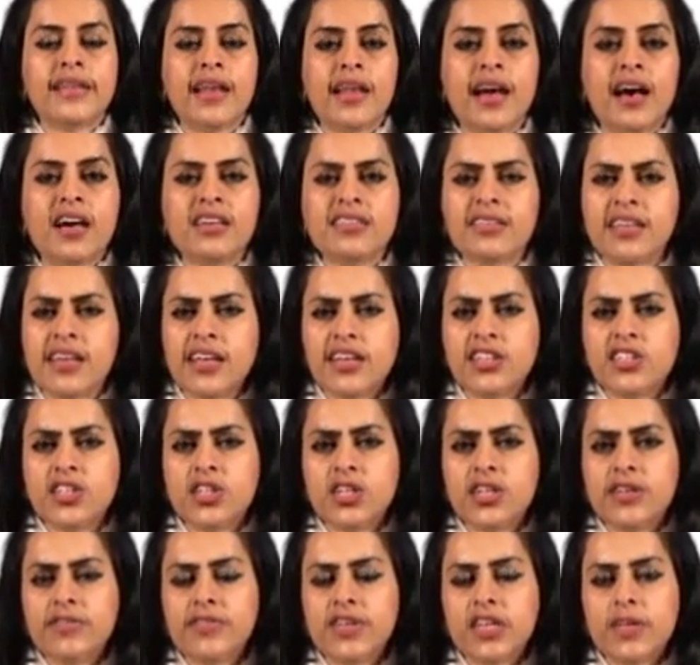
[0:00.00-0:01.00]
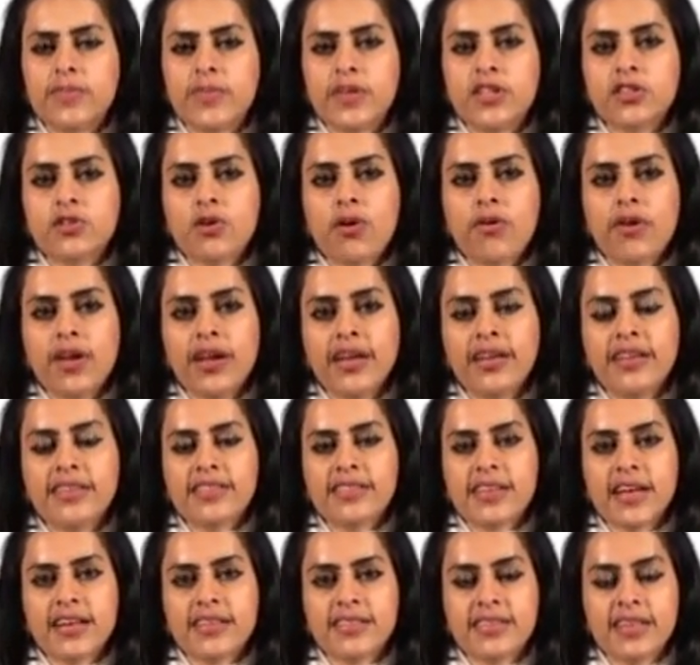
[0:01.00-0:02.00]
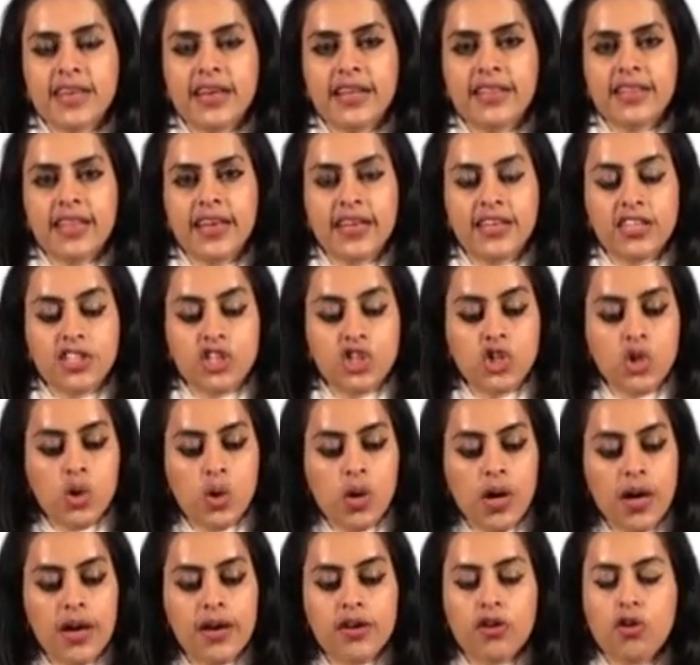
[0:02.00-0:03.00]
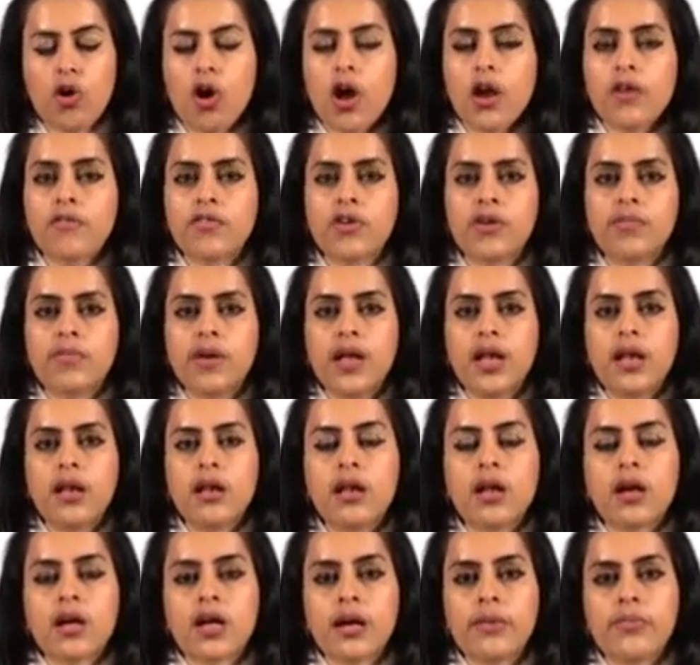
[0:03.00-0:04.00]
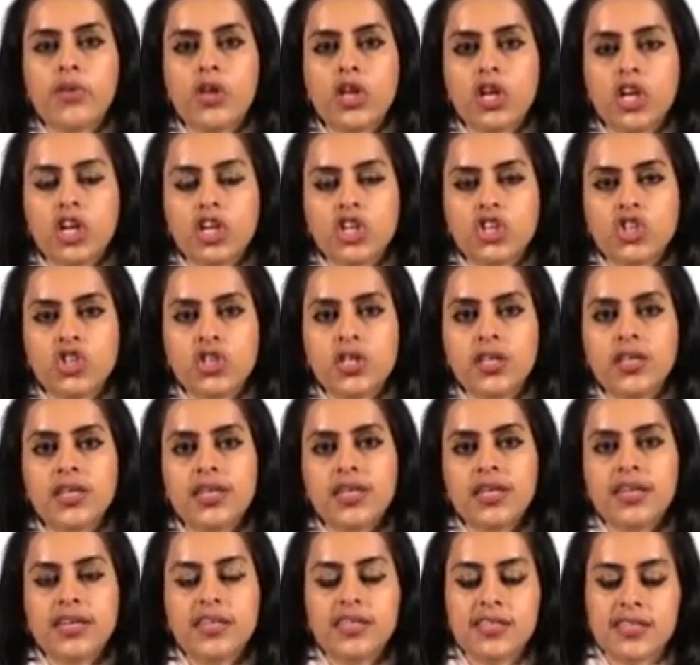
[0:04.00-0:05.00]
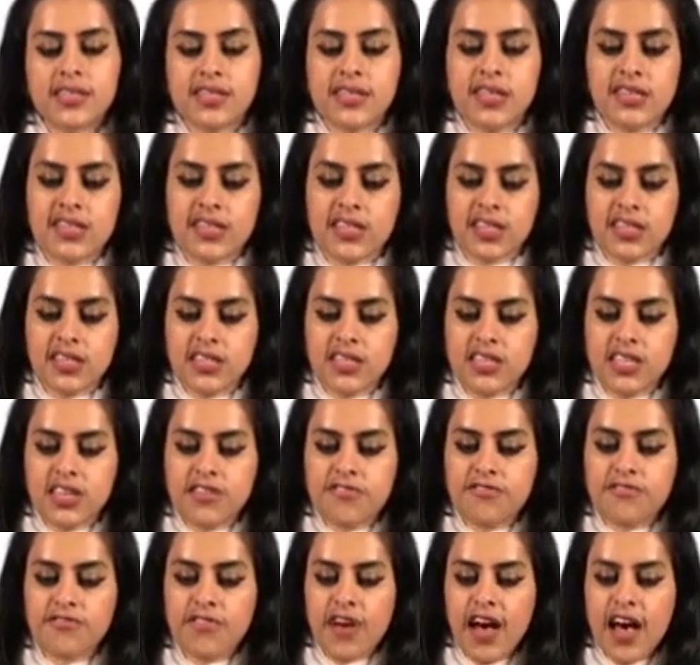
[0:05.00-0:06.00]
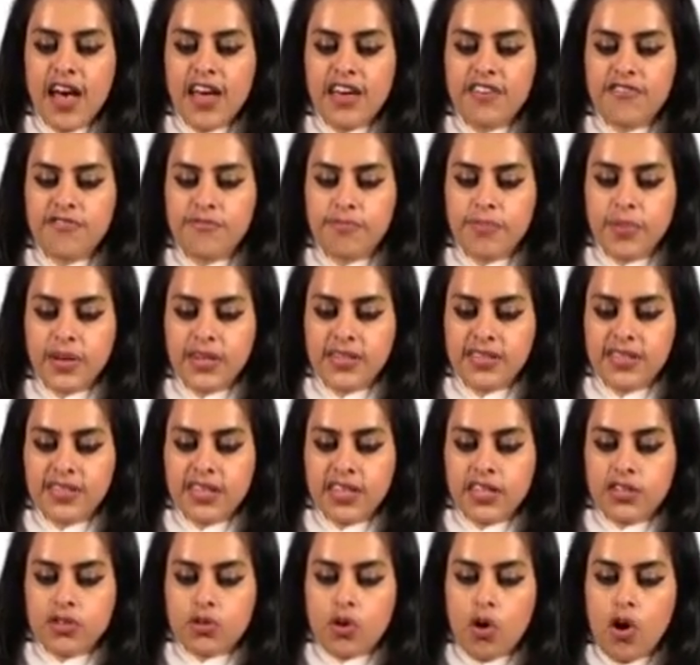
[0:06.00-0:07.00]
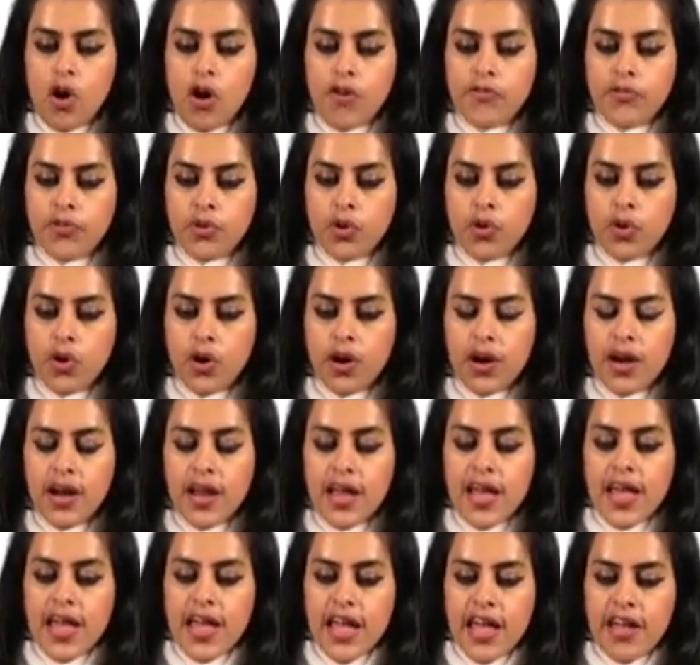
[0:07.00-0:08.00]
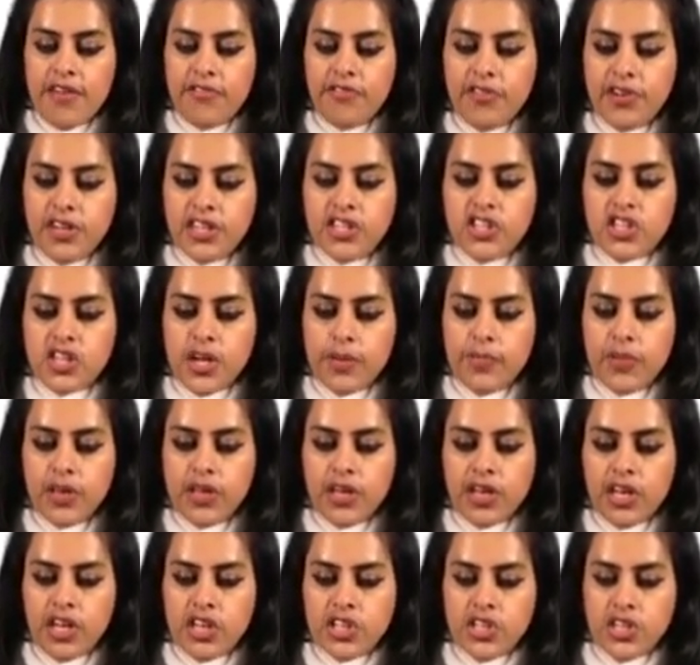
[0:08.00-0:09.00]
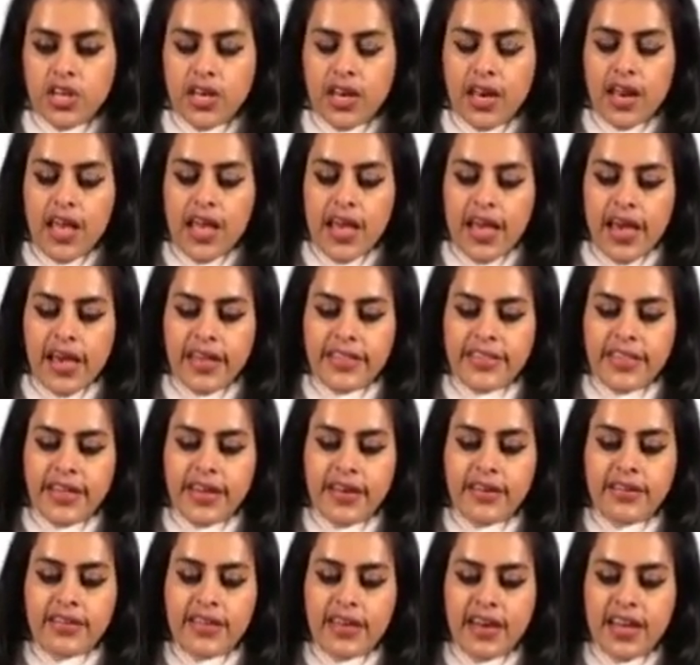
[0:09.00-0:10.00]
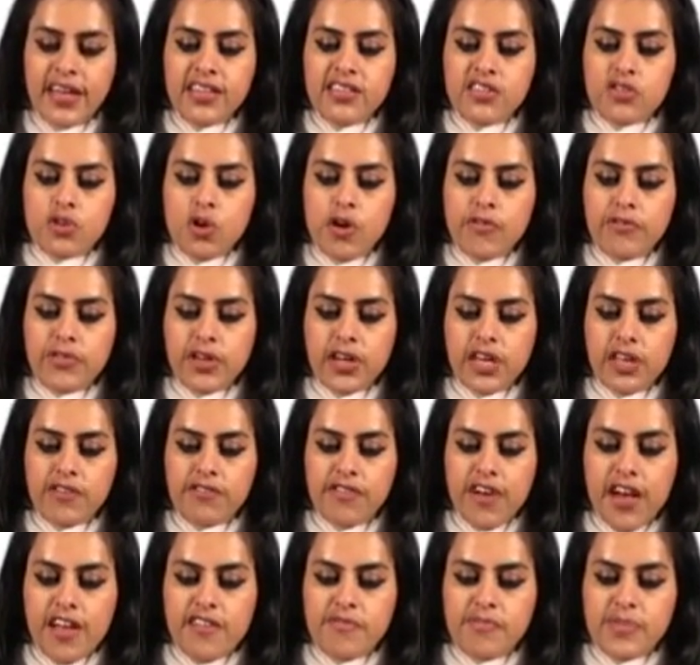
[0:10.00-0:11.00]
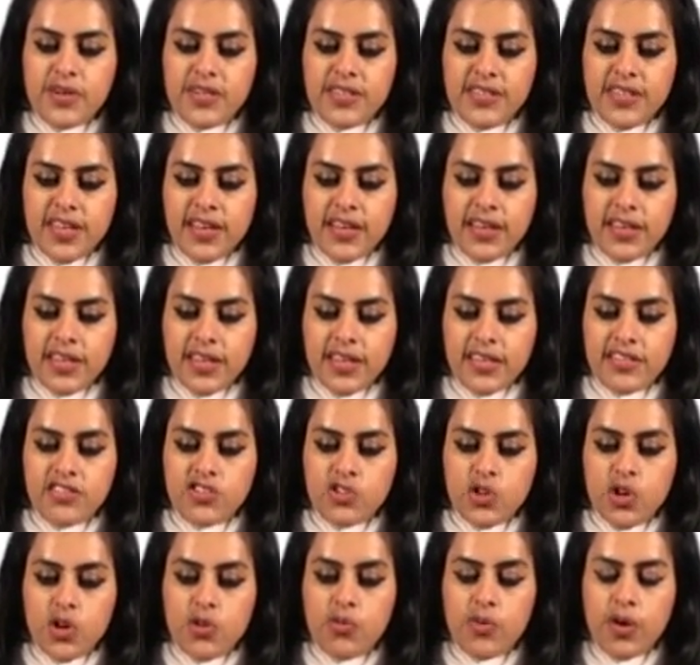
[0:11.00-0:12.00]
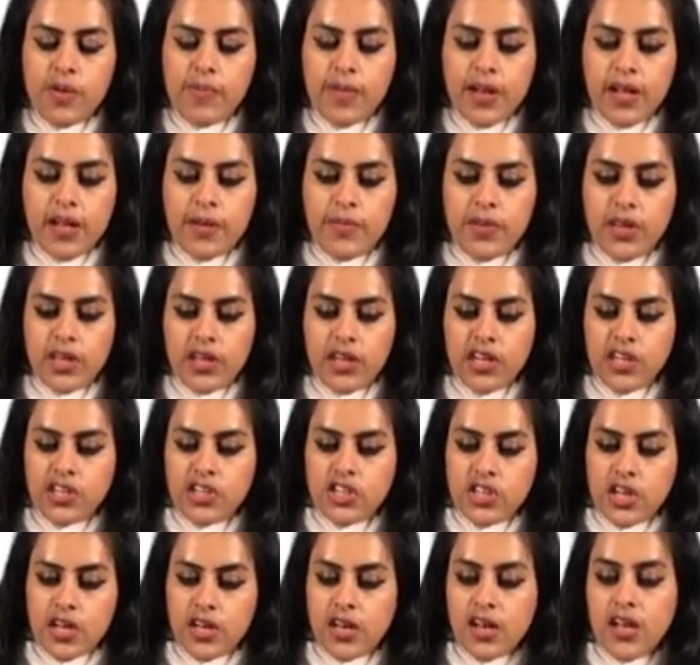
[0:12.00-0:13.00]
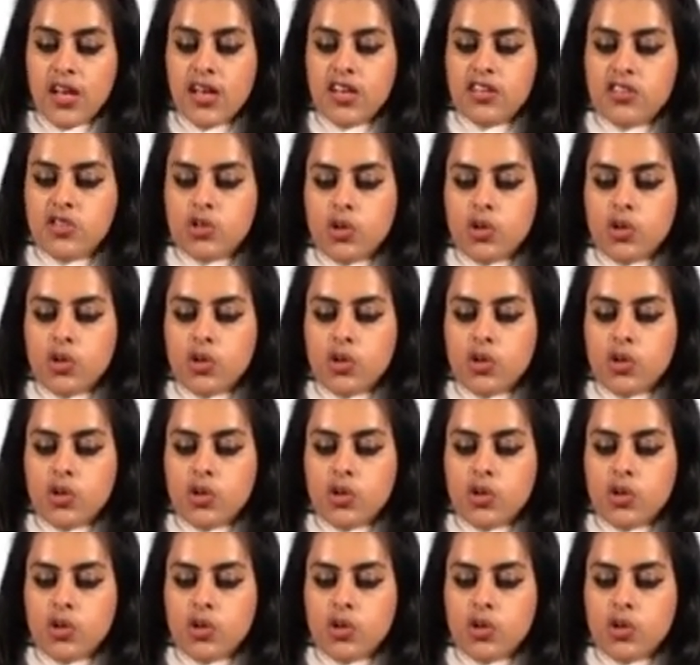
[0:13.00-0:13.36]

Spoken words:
In the last lecture, we had been thoroughly discussing that your non-verbal communication is the 65% of your average communication, and the rest of 35% is your verbal communication.